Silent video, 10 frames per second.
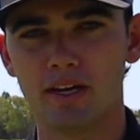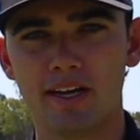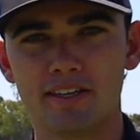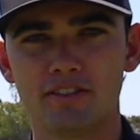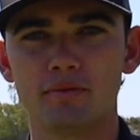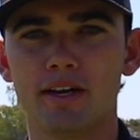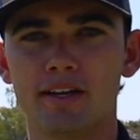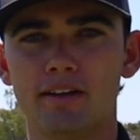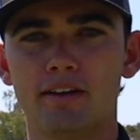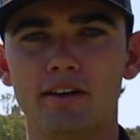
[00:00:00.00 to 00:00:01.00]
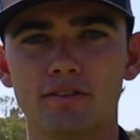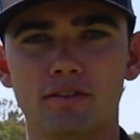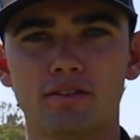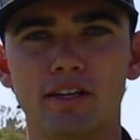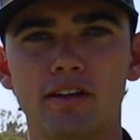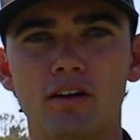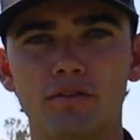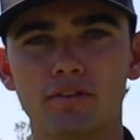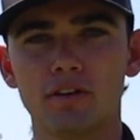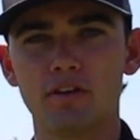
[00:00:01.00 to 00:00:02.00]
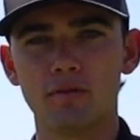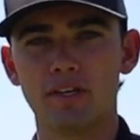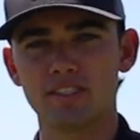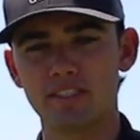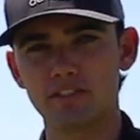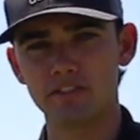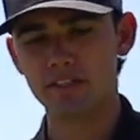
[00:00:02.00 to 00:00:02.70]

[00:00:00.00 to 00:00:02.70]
my ASU bag here, Arizona State Golf. We're going on my senior